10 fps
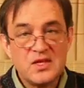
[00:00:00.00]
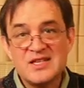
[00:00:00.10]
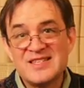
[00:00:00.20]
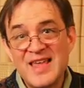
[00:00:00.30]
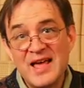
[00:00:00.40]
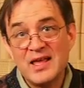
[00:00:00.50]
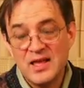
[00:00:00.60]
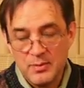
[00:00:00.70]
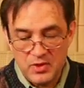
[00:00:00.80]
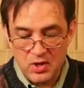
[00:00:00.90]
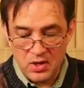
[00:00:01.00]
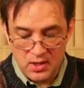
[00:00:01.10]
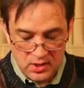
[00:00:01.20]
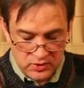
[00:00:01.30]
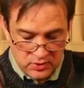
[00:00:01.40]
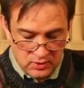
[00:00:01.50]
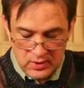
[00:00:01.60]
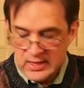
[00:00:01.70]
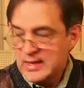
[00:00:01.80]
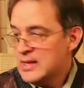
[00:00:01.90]
So that can keep the yarn in control.
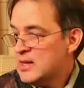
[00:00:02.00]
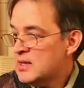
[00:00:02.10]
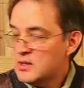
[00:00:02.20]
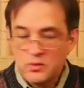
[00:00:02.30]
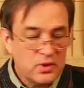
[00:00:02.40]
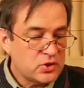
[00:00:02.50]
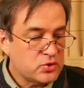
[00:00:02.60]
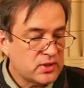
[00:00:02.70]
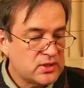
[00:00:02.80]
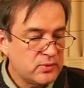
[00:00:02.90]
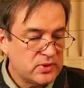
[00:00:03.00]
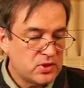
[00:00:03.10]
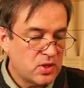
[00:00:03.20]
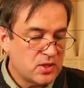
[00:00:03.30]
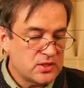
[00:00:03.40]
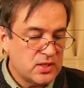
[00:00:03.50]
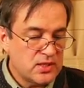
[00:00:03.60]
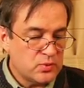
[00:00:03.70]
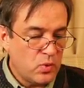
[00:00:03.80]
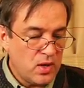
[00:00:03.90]
The real trick to Intarsia
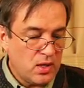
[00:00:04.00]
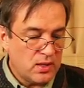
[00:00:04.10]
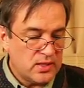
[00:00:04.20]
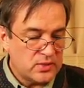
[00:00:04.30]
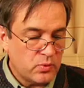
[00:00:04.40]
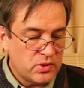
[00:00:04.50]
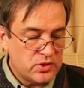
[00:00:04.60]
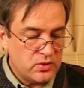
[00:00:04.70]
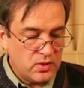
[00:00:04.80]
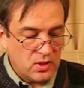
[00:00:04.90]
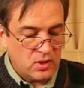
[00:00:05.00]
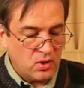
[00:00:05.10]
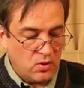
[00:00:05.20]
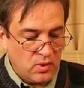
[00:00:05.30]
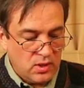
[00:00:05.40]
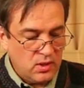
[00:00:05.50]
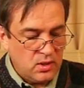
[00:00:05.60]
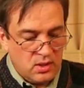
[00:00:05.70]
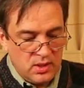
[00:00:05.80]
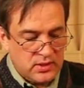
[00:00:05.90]
as well is once you get going,
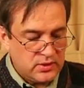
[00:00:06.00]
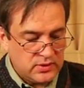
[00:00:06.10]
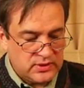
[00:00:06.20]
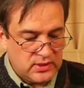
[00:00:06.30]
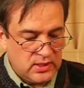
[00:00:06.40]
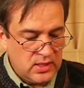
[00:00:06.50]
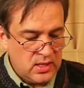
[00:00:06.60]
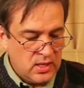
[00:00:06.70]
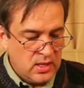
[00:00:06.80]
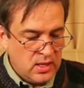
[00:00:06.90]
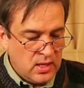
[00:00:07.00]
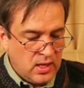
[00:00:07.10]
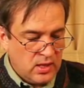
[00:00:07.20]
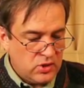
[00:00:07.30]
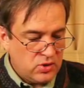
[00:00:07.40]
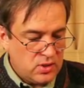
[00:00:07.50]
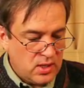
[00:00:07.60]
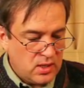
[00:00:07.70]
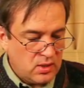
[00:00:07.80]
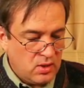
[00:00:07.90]
as you'll see, and you're
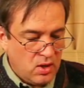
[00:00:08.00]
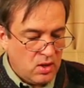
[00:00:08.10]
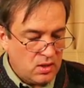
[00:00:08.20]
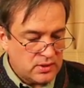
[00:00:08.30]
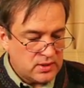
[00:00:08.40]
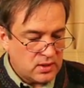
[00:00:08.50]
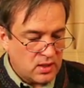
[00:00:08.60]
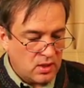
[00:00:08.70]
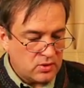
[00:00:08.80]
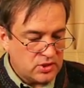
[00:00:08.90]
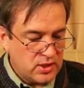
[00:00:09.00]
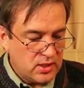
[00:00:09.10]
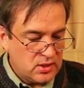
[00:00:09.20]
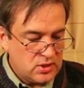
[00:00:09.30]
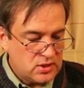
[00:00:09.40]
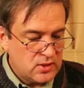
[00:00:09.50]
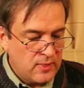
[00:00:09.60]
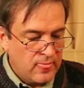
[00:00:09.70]
knitting along to the color change,